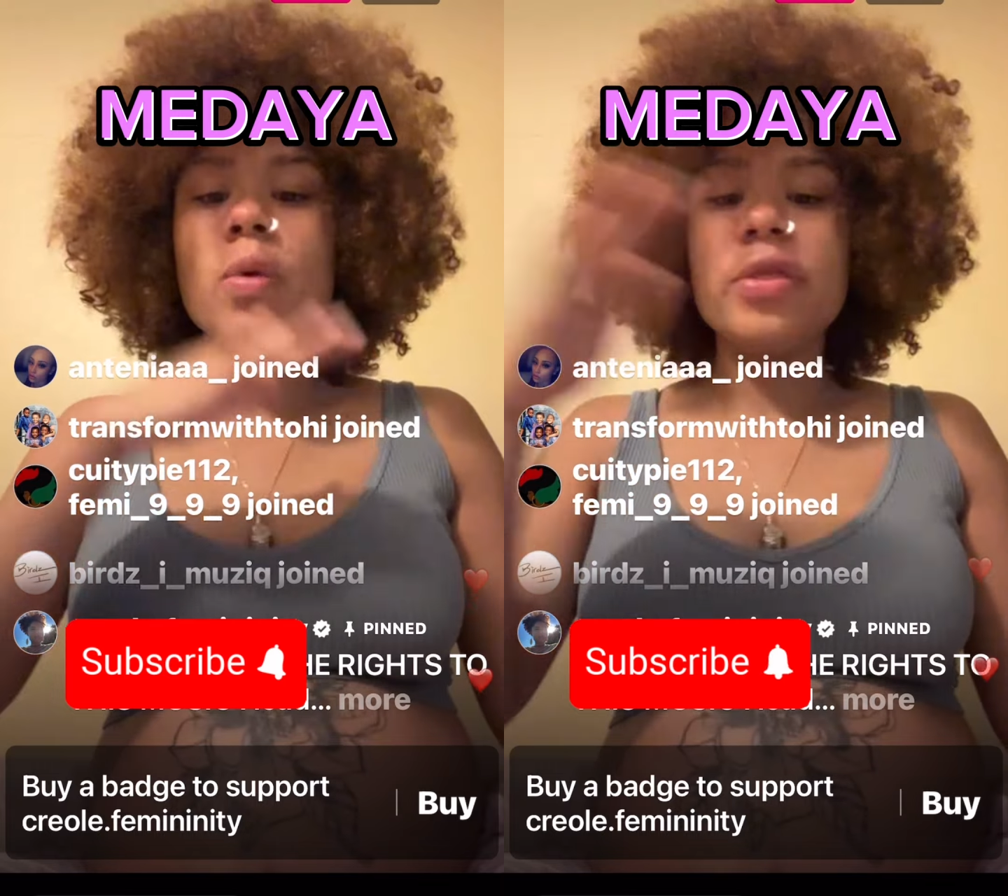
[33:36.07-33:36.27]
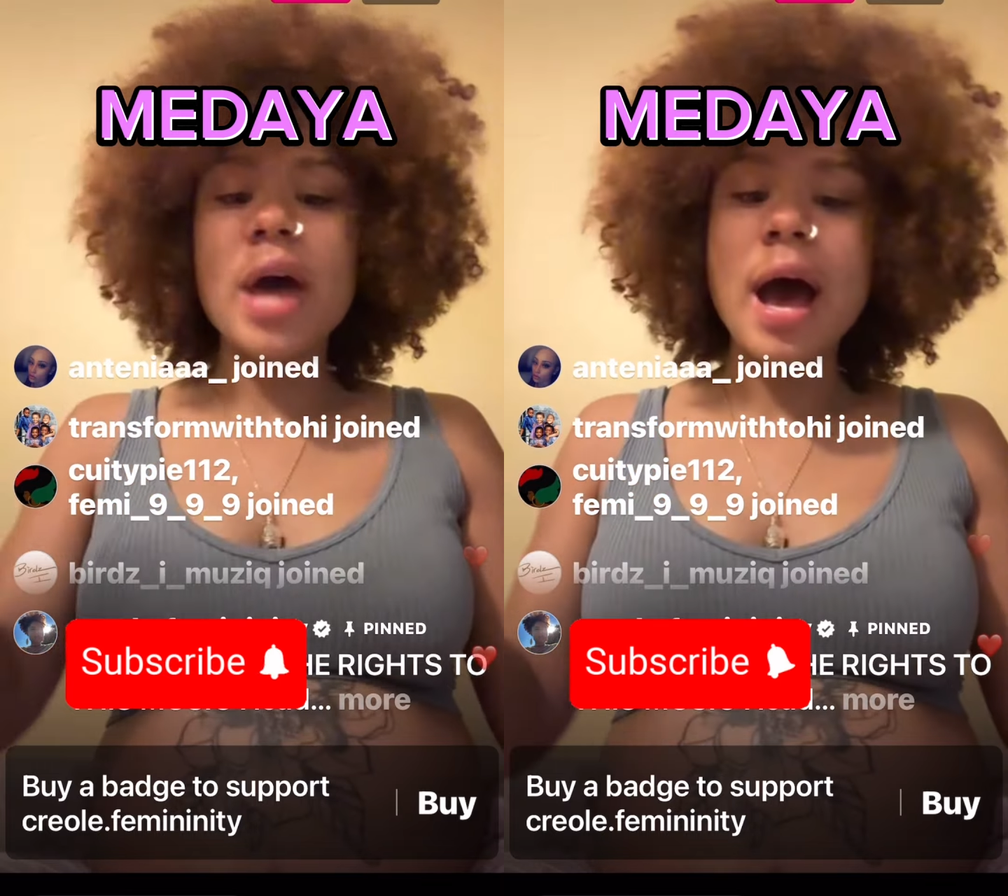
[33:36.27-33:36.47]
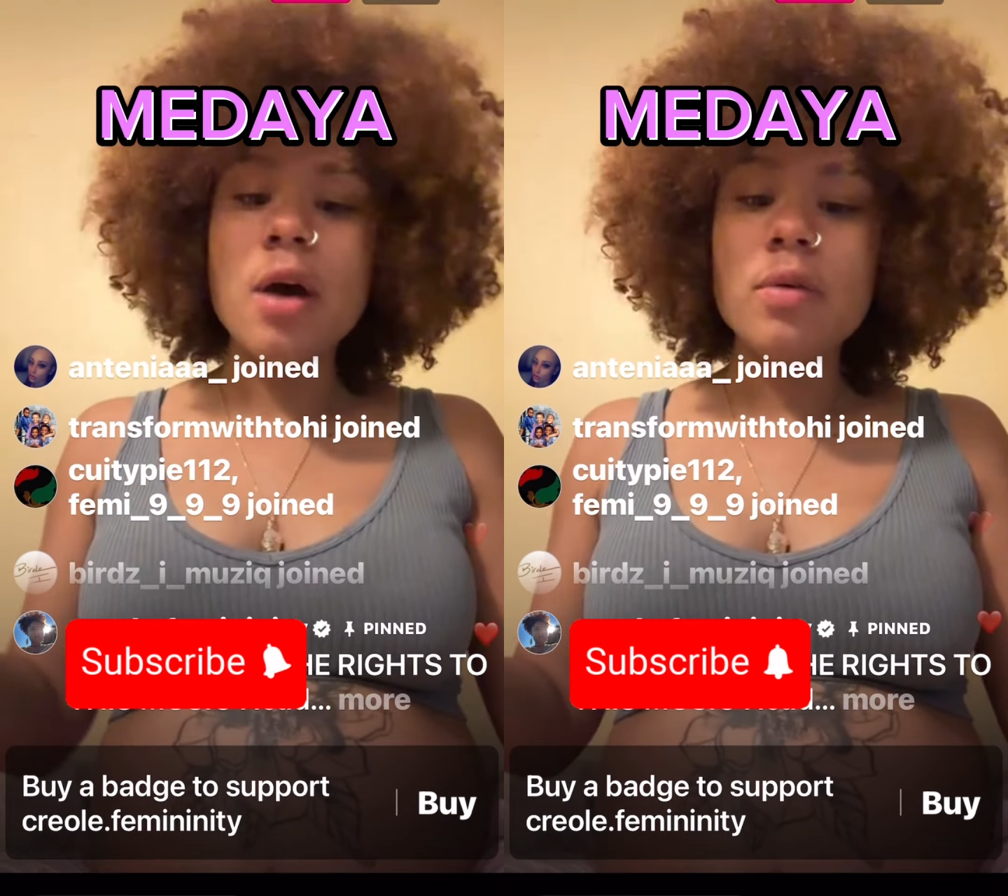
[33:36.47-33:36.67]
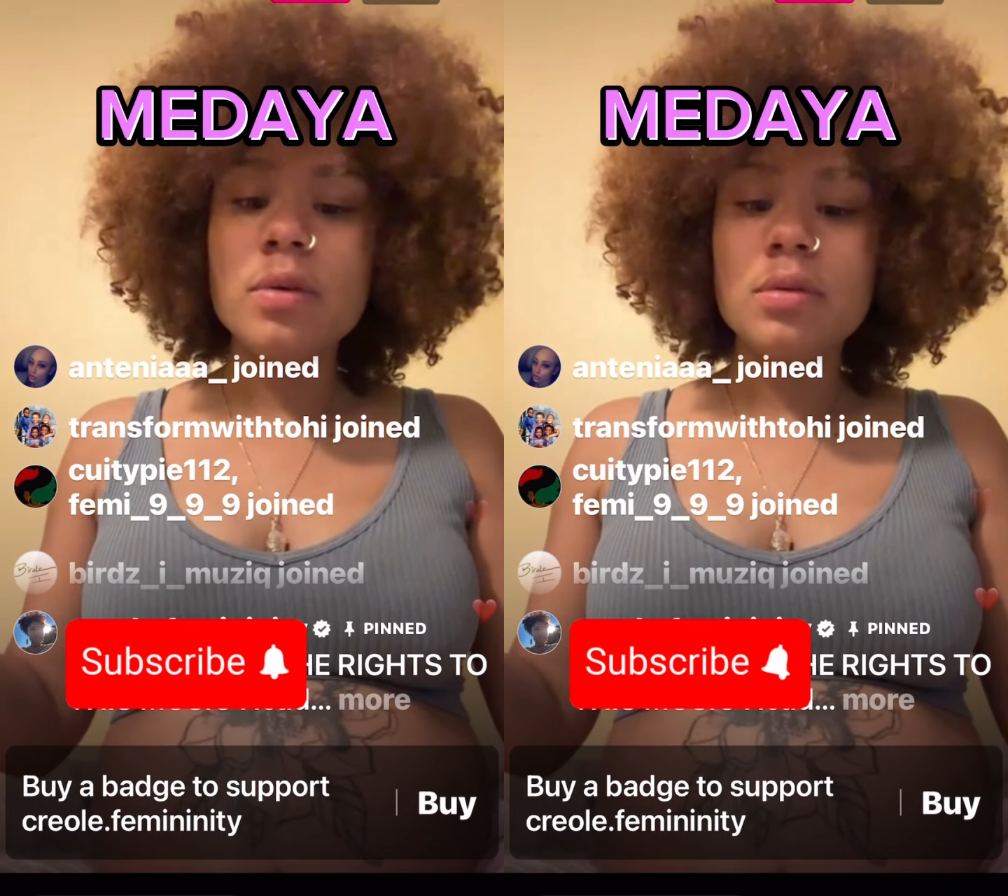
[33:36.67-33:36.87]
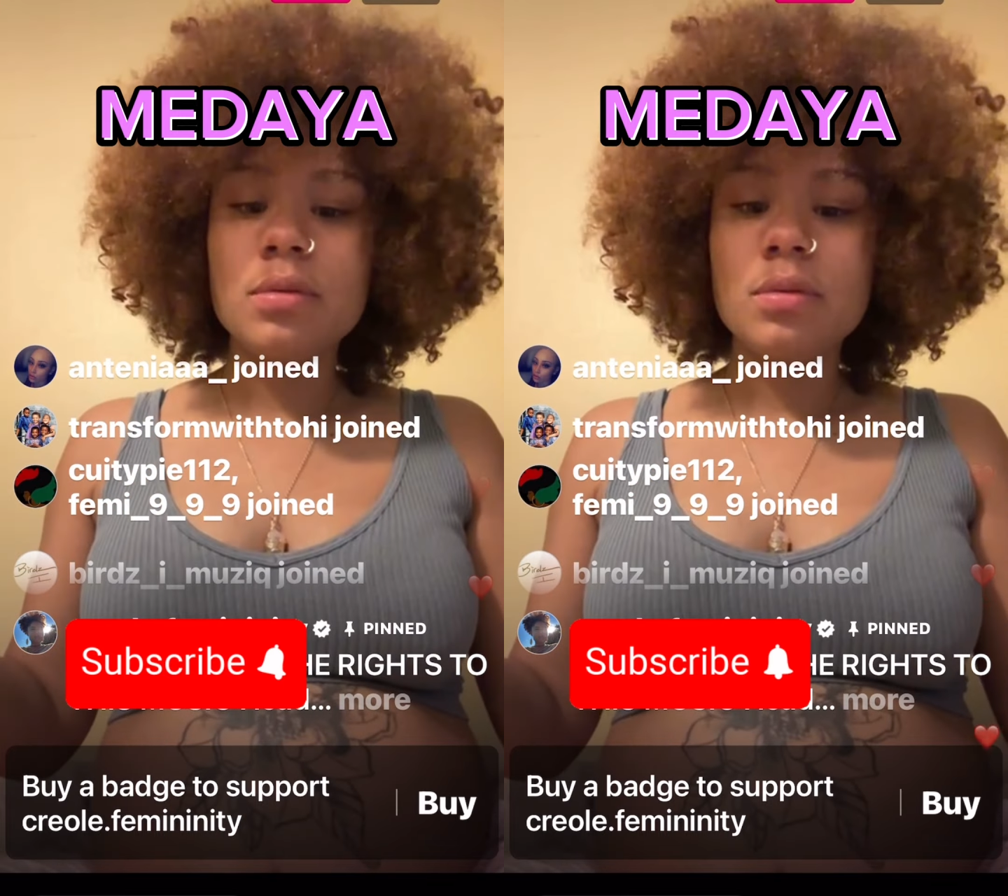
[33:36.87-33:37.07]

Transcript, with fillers: without